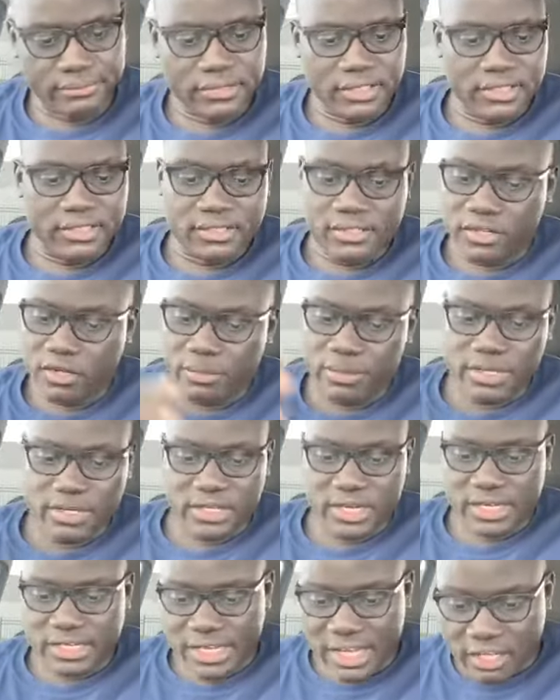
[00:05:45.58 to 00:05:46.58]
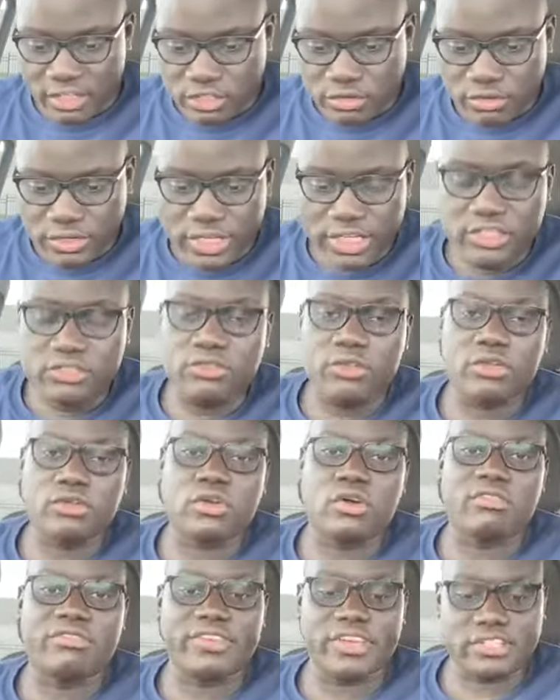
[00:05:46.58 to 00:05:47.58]
Committed adultery. Do not
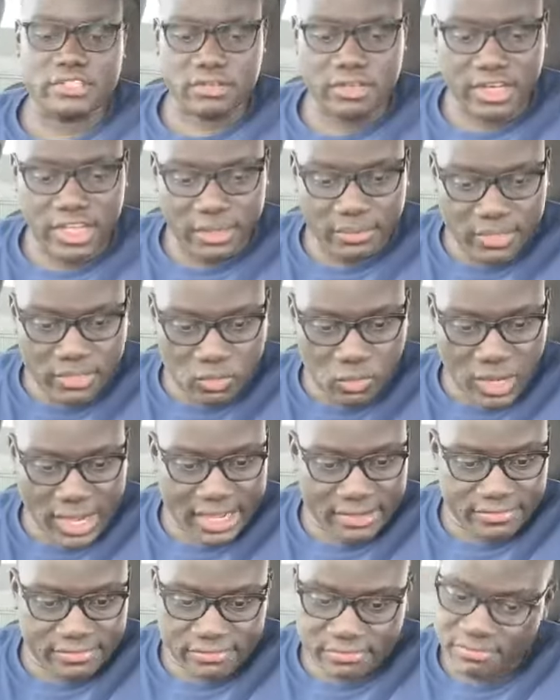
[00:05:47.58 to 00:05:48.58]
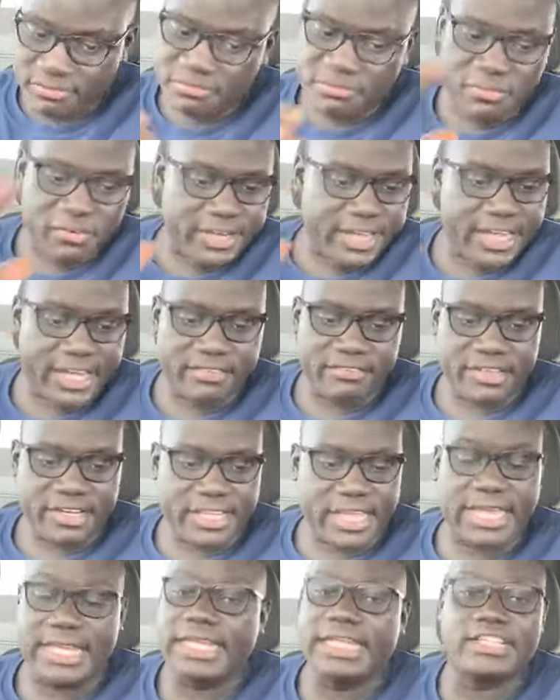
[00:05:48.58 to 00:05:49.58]
covet your neighbor's wife forget even
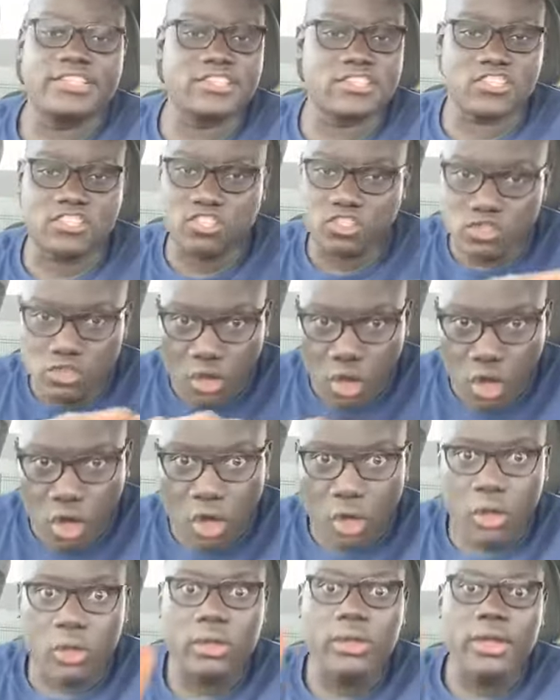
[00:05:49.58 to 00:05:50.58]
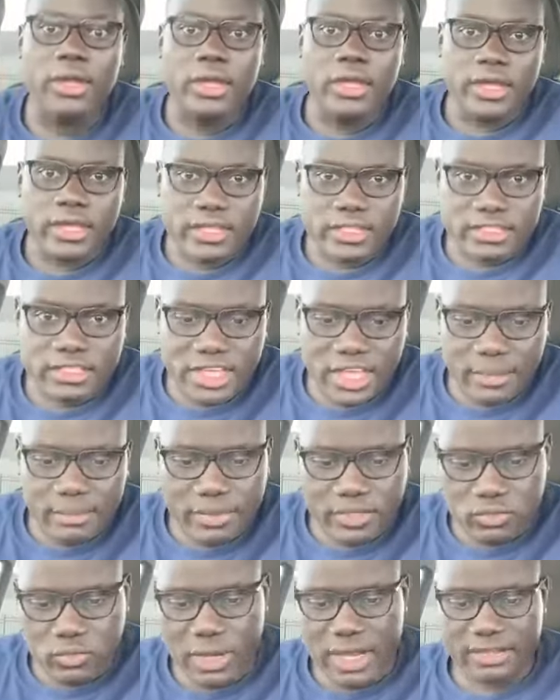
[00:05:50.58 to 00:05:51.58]
that. He just stole his neighbor's
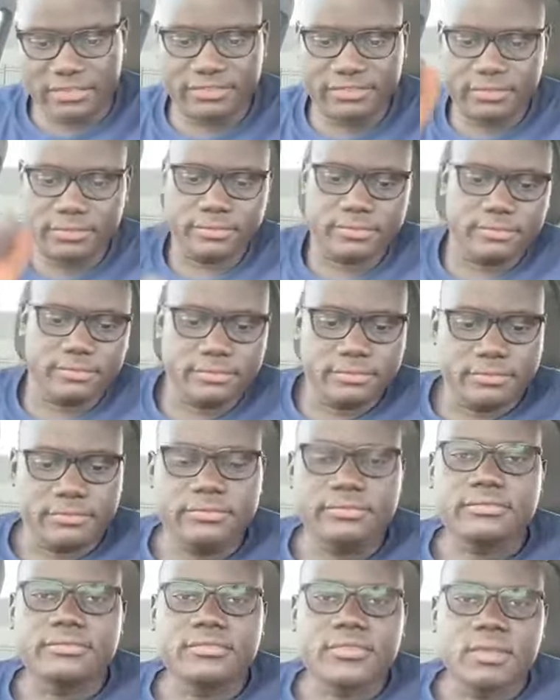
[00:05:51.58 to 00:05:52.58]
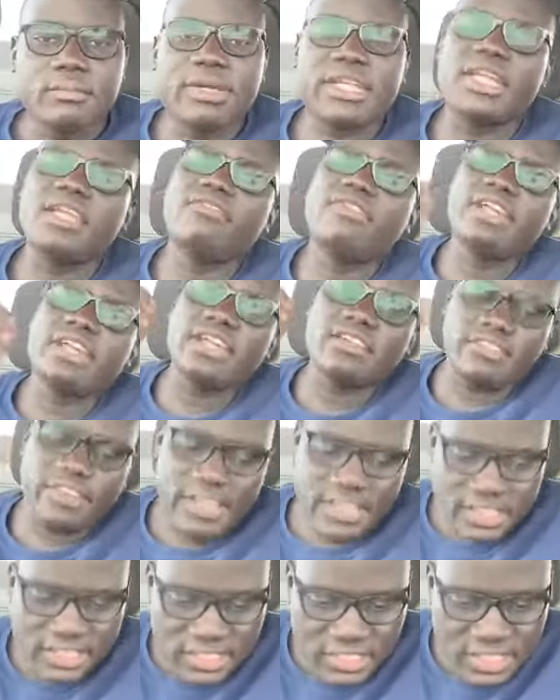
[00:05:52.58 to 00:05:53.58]
wife. But even if
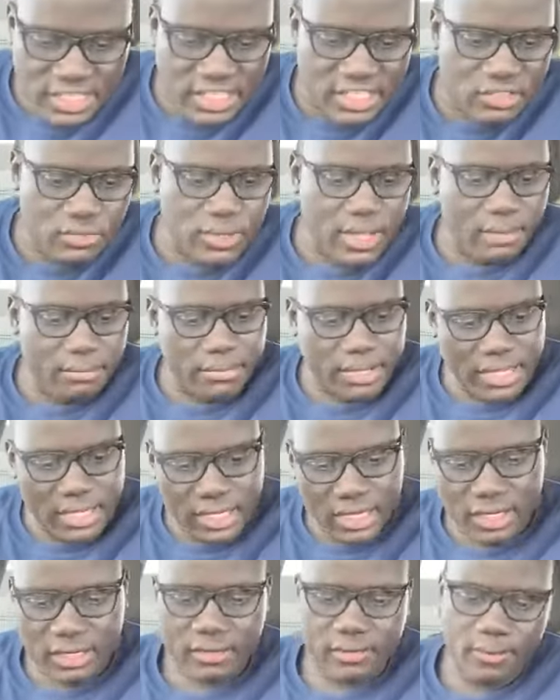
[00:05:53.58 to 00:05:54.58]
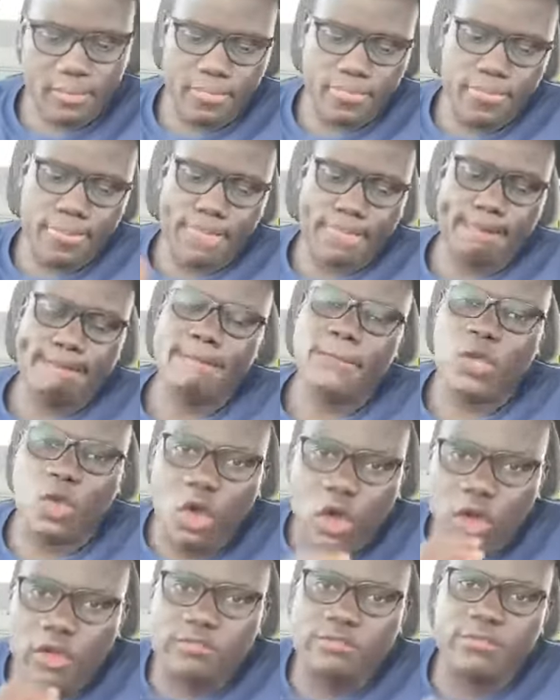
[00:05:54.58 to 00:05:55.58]
his sins were many,
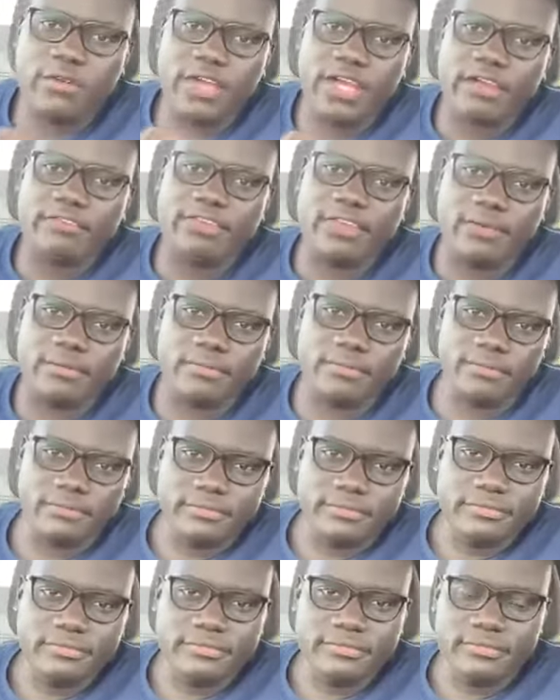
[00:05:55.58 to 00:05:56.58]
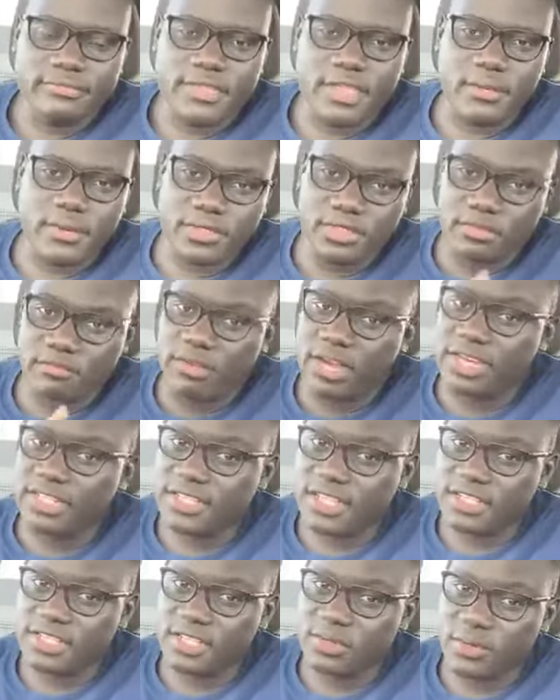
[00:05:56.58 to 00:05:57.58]
God forgave him. He wasn't
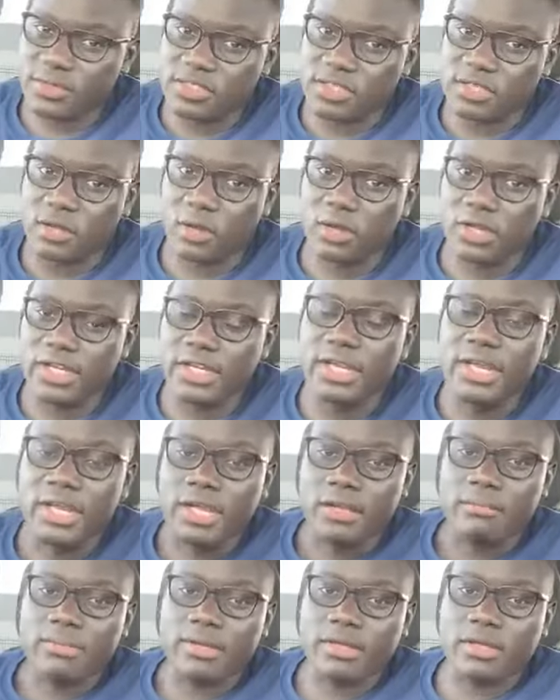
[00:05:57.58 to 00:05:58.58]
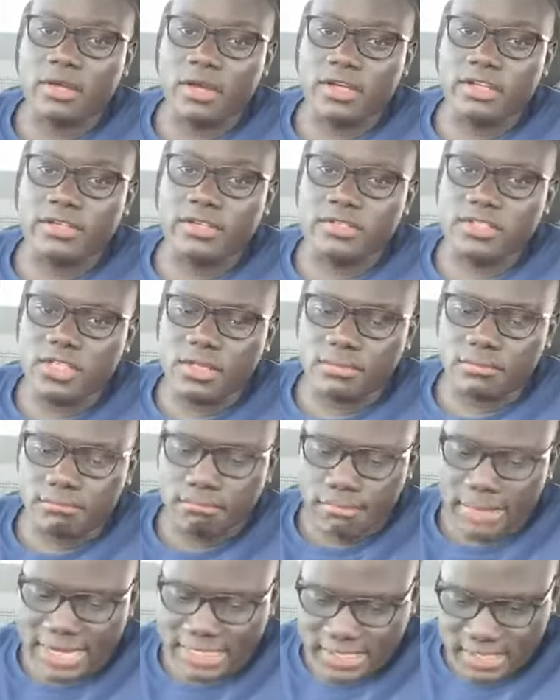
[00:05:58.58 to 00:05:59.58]
righteous, he wasn't holy, but God used him
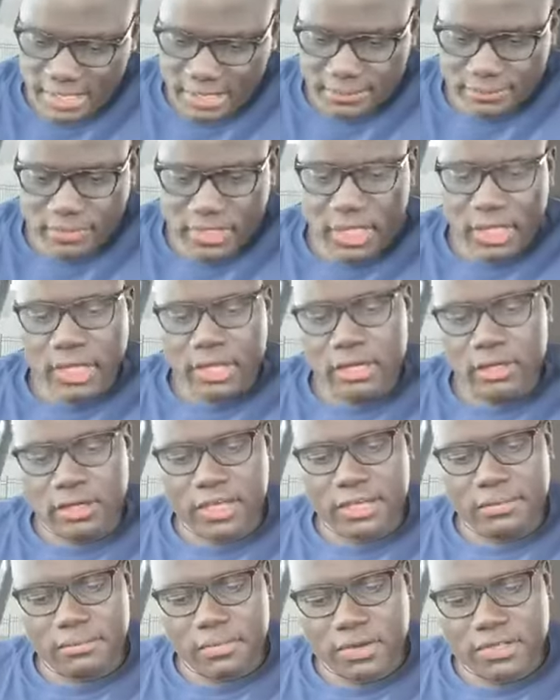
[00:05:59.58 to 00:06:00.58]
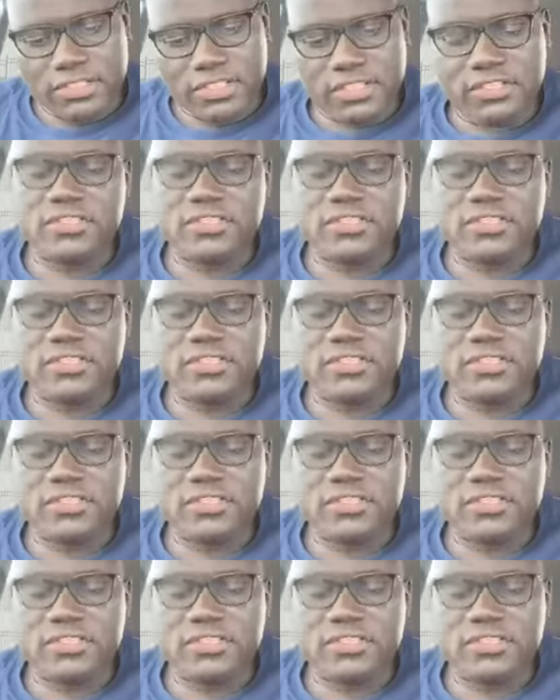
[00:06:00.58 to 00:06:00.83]
mightily. Look at Moses.